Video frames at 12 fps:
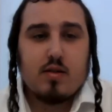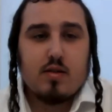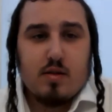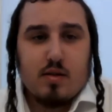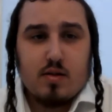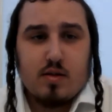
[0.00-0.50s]
the
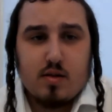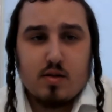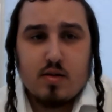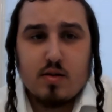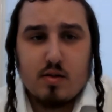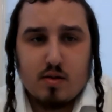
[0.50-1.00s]
end as
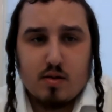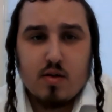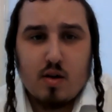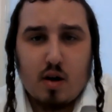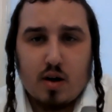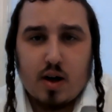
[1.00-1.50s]
well.
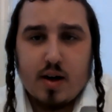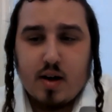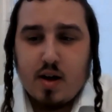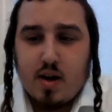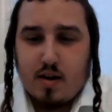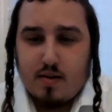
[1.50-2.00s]
So just do
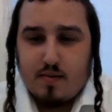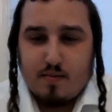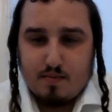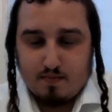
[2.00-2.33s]
you have a